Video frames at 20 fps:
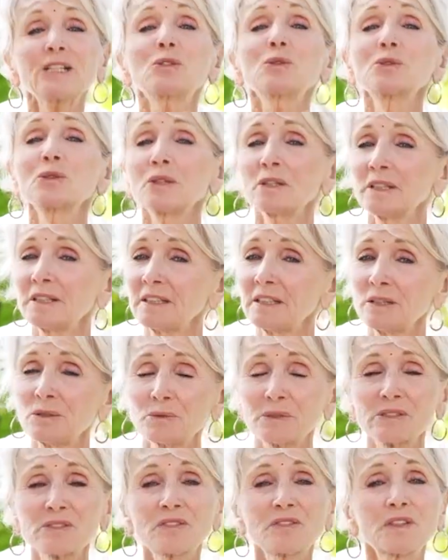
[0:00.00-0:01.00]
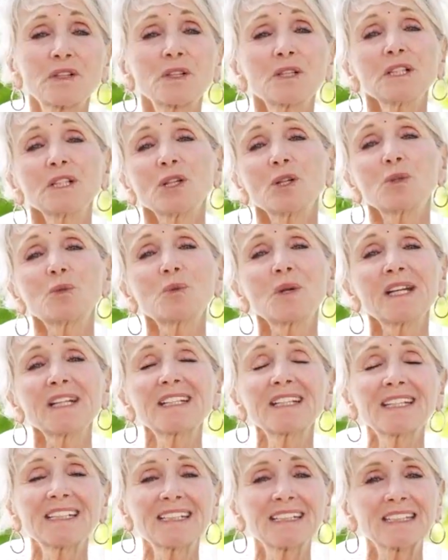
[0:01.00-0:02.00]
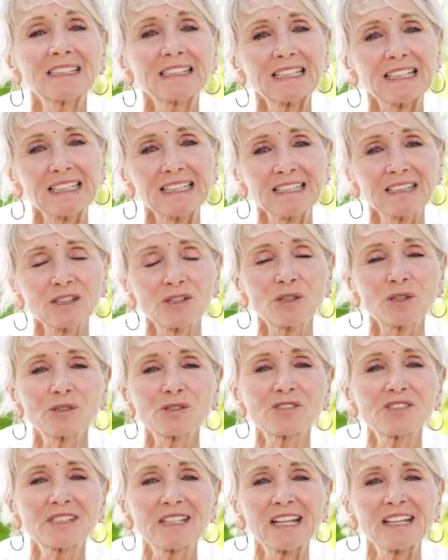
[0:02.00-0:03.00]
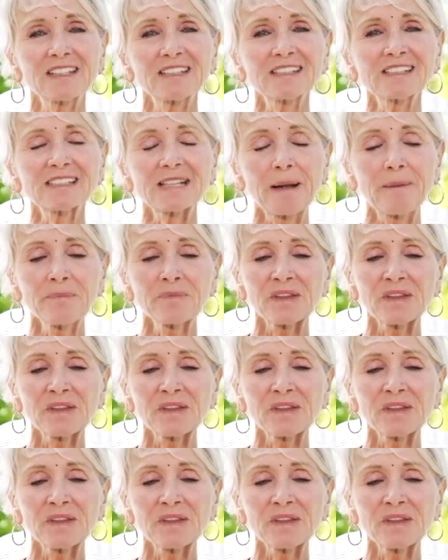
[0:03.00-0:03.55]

Kundalini was very awakened in those days.